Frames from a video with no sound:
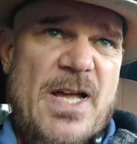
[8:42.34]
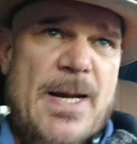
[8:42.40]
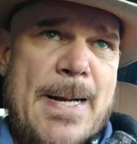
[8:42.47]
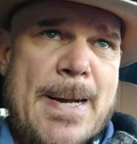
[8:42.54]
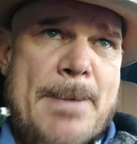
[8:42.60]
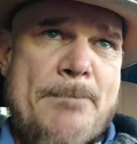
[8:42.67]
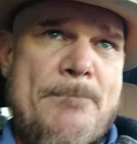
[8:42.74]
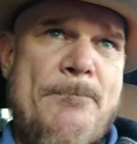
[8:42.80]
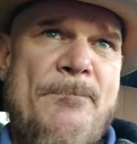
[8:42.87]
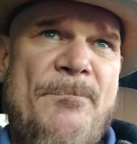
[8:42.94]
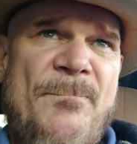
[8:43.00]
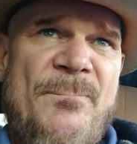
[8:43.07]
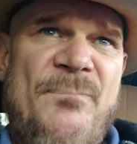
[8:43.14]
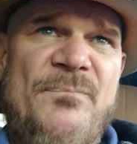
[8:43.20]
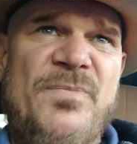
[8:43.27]
Um,
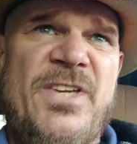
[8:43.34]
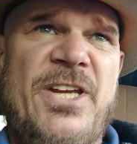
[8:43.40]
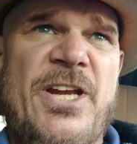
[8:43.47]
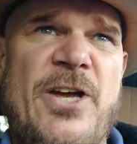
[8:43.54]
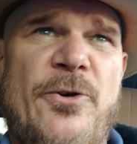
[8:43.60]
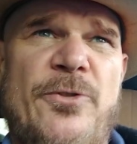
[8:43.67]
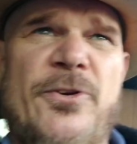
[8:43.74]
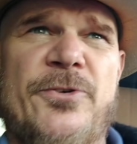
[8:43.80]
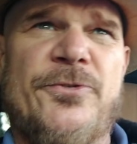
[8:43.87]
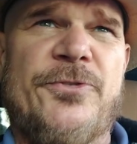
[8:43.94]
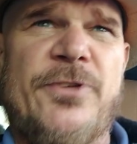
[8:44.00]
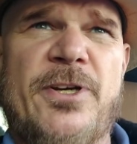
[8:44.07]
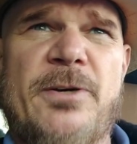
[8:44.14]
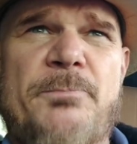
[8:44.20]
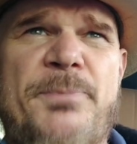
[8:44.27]
you know,
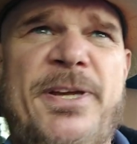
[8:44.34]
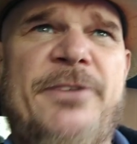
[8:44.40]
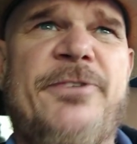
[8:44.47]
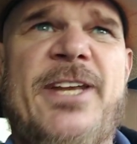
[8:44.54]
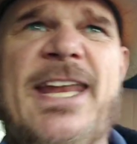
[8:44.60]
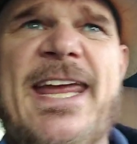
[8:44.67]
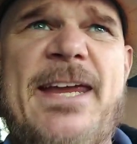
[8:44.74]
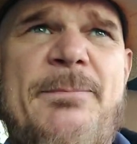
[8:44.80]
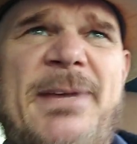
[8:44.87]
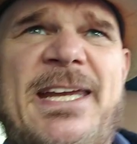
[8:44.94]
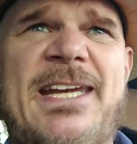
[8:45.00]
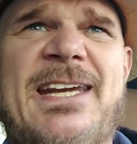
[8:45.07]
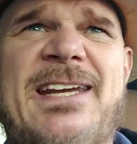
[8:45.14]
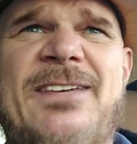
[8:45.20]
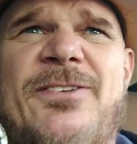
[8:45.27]
there's uh, pivot
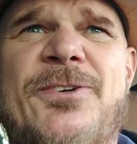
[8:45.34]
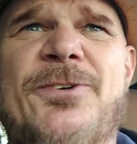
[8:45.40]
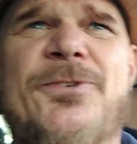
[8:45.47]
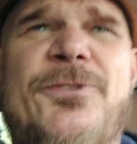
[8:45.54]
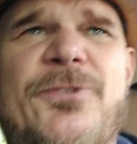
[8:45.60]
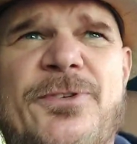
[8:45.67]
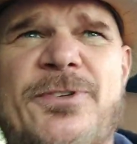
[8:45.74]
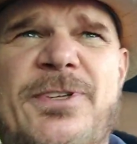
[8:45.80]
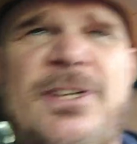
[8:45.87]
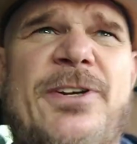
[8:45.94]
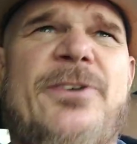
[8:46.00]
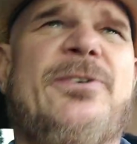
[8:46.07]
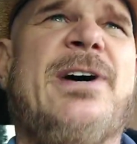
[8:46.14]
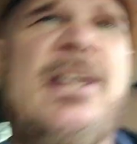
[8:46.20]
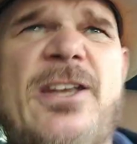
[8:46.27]
aiming. There's, you
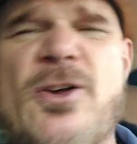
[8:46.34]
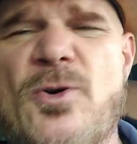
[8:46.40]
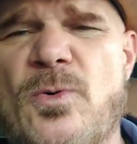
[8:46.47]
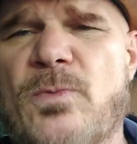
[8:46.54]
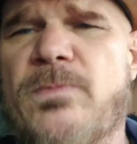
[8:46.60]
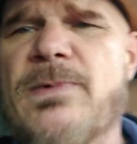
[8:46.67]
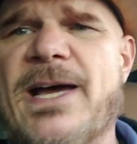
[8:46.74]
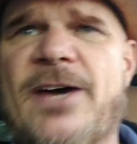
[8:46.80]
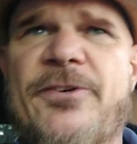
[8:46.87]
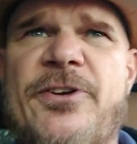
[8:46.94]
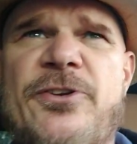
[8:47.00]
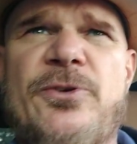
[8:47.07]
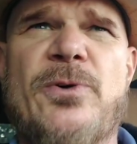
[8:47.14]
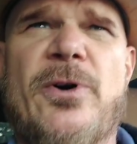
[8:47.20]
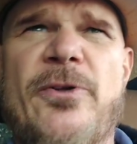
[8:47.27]
know, I know how
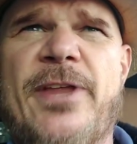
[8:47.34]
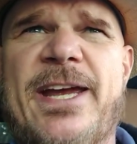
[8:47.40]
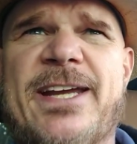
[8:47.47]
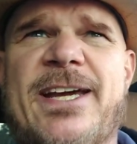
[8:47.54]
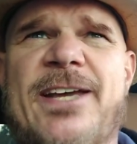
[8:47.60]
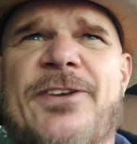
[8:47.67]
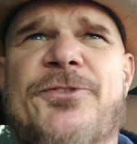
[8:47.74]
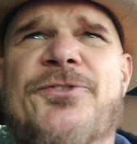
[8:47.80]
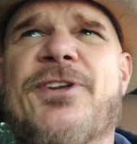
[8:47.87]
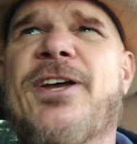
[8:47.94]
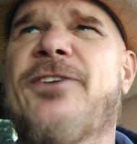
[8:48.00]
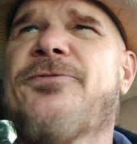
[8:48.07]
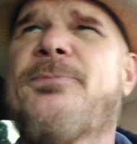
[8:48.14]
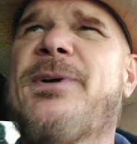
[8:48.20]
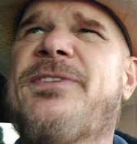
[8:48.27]
to do all that kind of
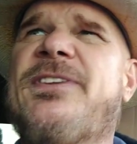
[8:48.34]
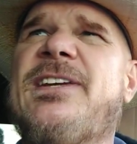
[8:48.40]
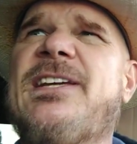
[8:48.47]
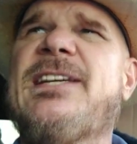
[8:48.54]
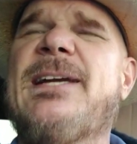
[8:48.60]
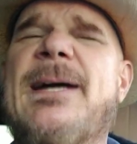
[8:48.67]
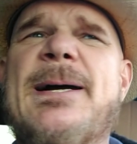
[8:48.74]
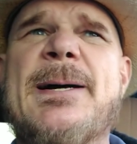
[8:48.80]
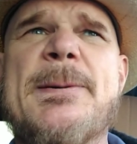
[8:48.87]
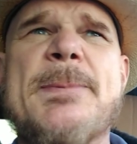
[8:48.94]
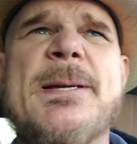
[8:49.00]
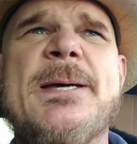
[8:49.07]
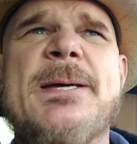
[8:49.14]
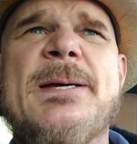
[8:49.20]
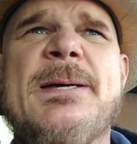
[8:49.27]
stuff, but the, uh,
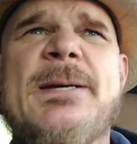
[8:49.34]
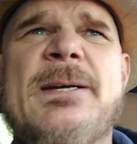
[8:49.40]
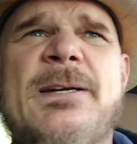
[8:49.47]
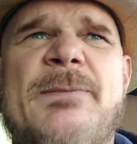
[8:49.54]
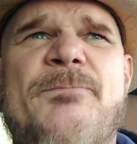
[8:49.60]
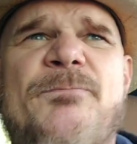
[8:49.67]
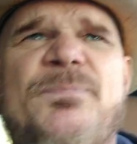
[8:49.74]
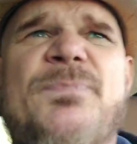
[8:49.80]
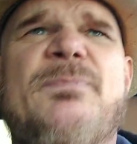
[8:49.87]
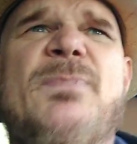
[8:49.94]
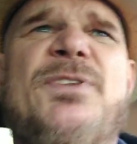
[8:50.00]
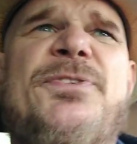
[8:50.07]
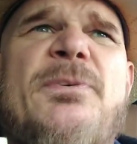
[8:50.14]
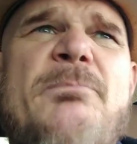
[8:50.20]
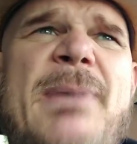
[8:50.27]

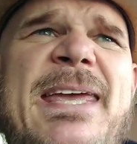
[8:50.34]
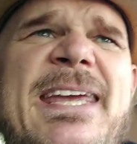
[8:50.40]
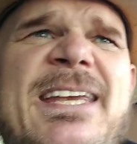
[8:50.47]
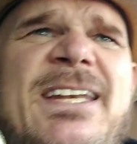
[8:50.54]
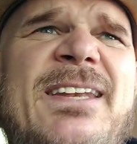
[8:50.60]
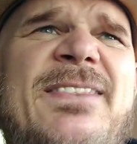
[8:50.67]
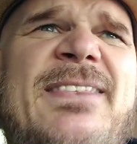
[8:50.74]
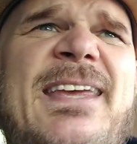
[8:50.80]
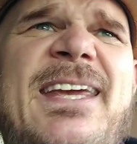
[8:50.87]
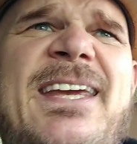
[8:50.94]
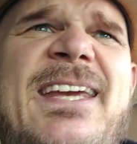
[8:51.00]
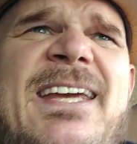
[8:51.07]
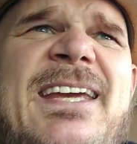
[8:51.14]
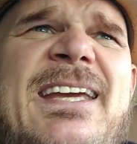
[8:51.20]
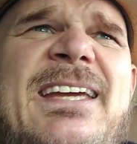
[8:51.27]
but the main
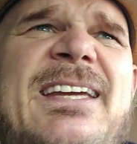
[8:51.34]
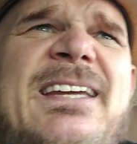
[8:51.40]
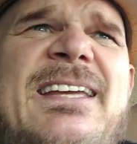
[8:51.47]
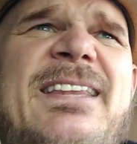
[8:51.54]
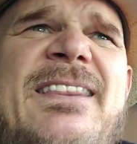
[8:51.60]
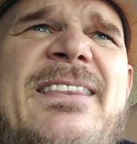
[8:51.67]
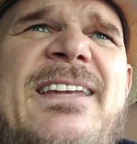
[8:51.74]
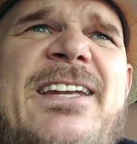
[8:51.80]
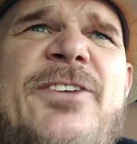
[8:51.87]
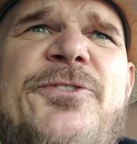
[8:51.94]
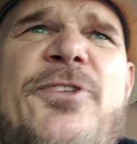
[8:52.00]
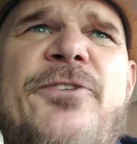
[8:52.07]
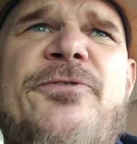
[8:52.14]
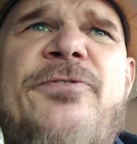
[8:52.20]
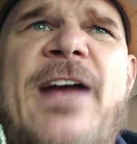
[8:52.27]
thing that
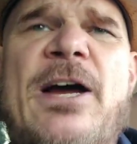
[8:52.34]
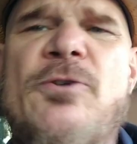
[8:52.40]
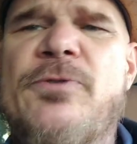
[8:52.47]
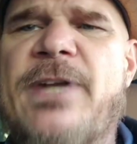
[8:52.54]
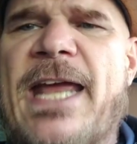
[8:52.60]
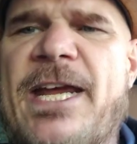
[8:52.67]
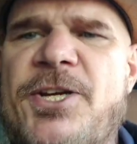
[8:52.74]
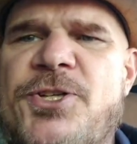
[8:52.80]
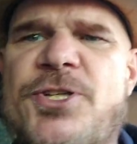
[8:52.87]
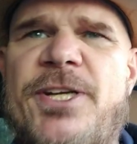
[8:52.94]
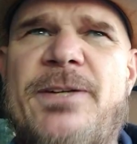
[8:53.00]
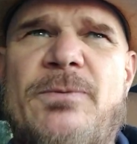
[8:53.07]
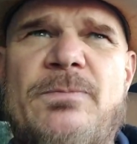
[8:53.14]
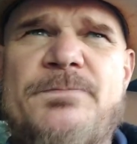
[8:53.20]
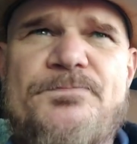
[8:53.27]
is the
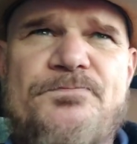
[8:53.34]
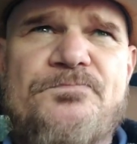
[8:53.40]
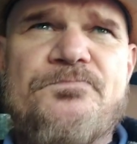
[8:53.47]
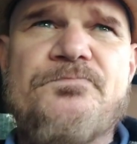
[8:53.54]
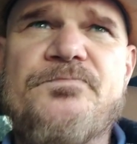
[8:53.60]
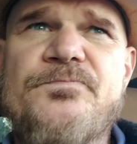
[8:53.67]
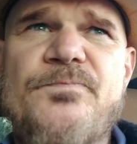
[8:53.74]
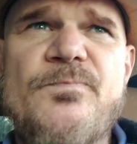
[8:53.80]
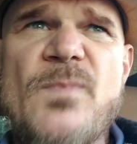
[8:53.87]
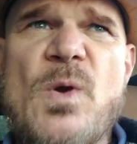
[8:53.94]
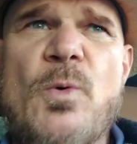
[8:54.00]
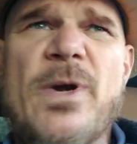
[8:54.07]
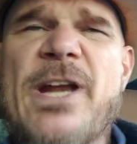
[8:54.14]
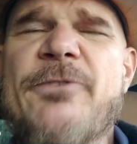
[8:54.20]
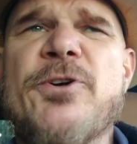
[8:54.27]
foundation,
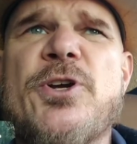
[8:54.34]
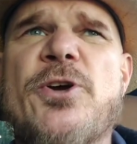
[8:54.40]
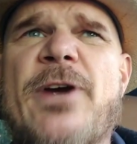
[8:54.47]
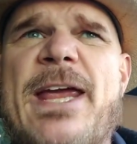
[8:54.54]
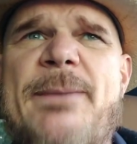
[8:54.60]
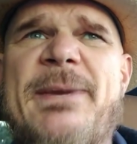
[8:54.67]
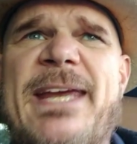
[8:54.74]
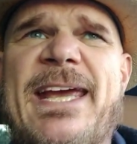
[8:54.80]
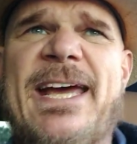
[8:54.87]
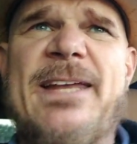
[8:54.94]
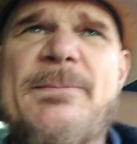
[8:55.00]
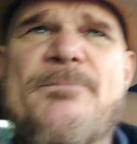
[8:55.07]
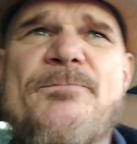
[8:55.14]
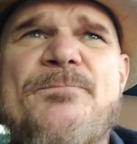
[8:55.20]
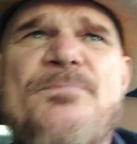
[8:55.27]
whatever you're aiming at,